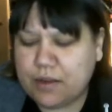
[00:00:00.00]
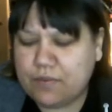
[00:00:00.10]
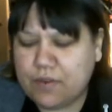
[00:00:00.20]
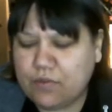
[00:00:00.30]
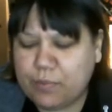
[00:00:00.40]

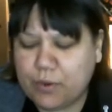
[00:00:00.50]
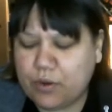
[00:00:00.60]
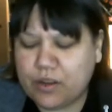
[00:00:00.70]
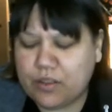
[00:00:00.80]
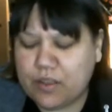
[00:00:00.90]
I've never
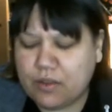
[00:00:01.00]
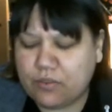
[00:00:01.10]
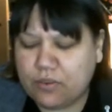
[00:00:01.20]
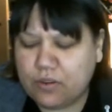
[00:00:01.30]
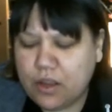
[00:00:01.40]
broken
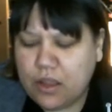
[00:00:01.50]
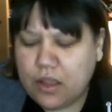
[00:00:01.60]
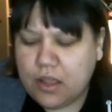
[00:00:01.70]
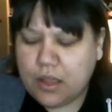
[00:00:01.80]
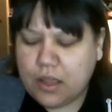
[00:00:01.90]
1,000.
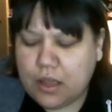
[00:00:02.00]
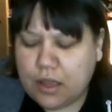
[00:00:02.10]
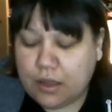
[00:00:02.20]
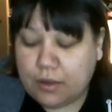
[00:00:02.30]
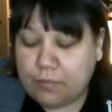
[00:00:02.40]

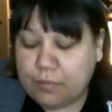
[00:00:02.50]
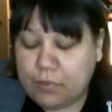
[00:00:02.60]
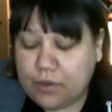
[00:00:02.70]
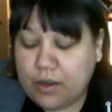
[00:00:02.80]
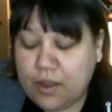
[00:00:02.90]

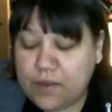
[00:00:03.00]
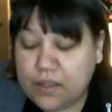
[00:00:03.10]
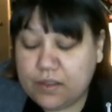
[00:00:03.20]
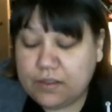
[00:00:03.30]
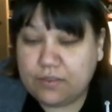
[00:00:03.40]
But having
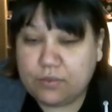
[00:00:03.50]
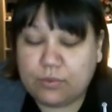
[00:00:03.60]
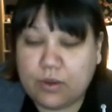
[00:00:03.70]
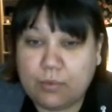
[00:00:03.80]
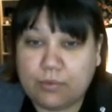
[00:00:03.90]
1,000
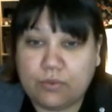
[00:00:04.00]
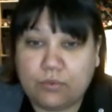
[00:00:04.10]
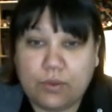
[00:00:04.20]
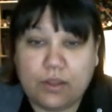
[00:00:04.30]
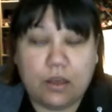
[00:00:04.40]
subscribers
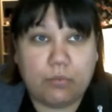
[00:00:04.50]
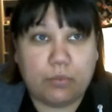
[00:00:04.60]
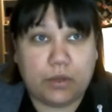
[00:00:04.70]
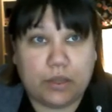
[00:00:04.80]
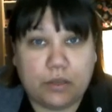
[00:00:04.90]
is really
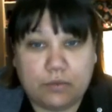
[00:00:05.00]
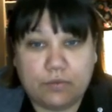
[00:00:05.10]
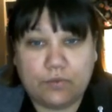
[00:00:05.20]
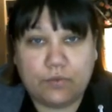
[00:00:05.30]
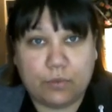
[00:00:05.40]
humbling
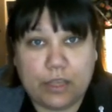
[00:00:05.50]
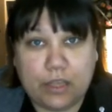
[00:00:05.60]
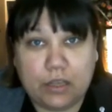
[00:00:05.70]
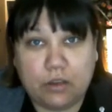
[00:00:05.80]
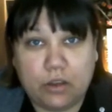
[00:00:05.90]
for
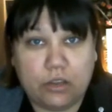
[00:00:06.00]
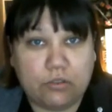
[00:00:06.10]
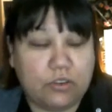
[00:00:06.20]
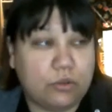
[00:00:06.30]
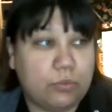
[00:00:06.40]
me on
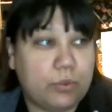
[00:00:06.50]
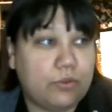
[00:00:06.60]
YouTube.